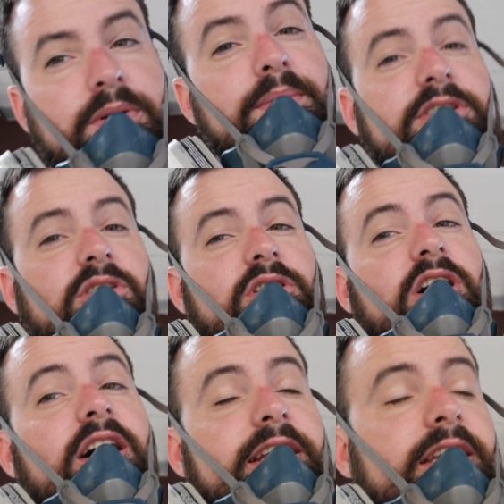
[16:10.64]
pretty much all
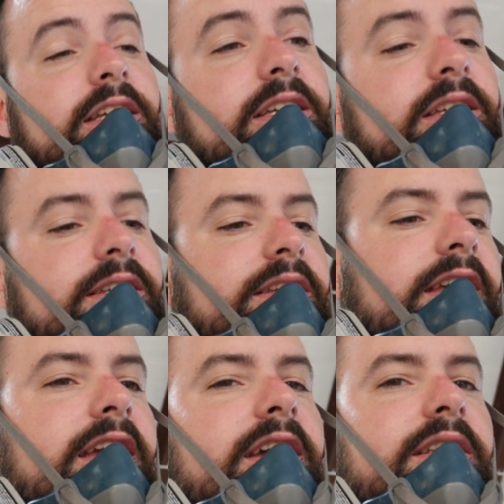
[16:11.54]
gone.
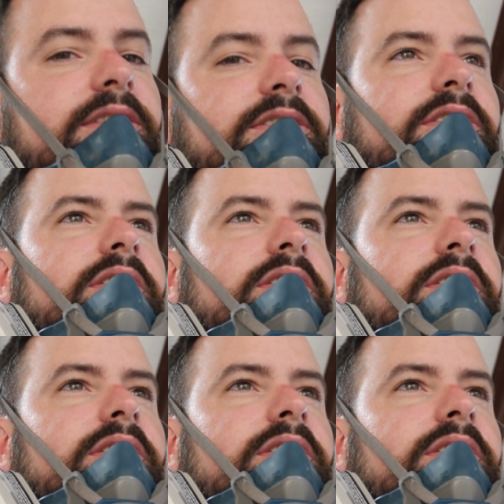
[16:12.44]
And